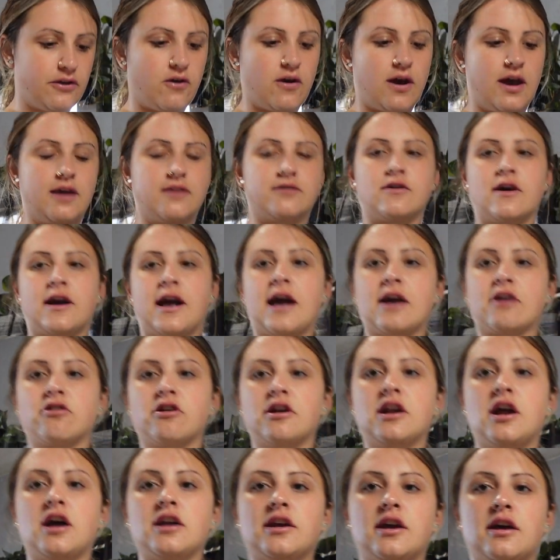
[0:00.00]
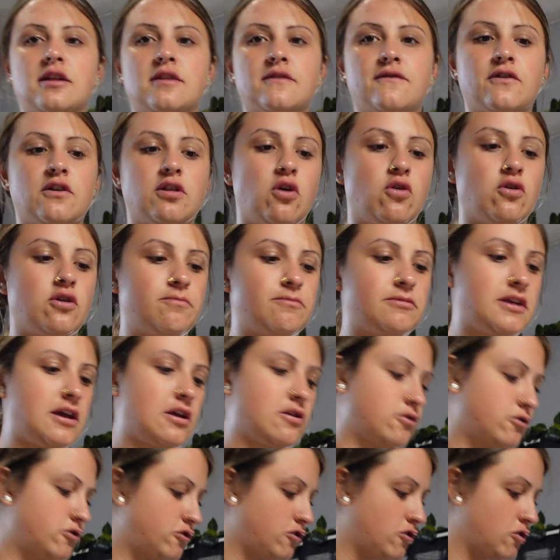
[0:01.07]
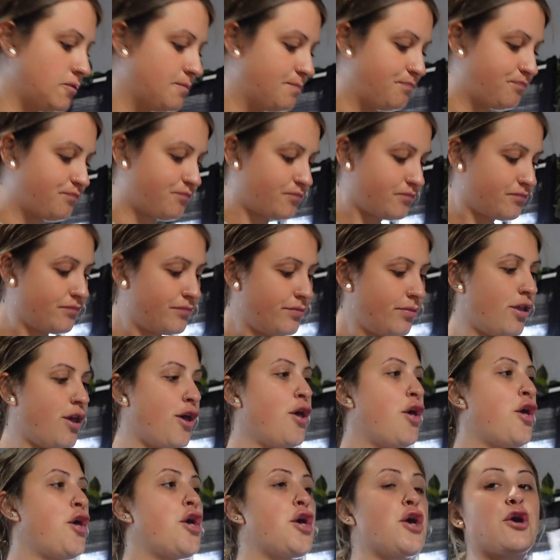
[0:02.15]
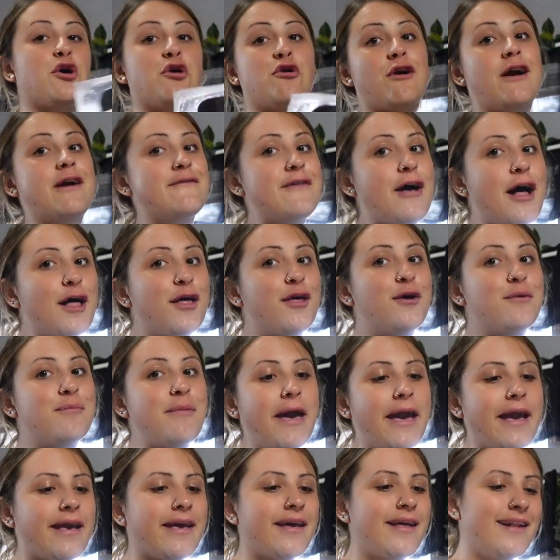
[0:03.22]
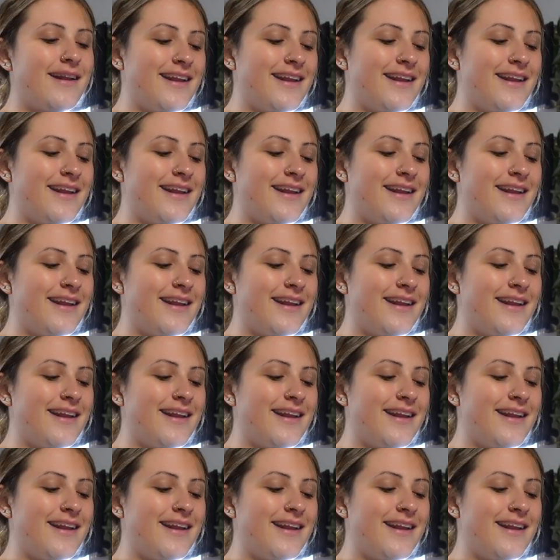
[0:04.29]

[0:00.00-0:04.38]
Okay, so I got green onions the loaded potato soup. Great value bacon.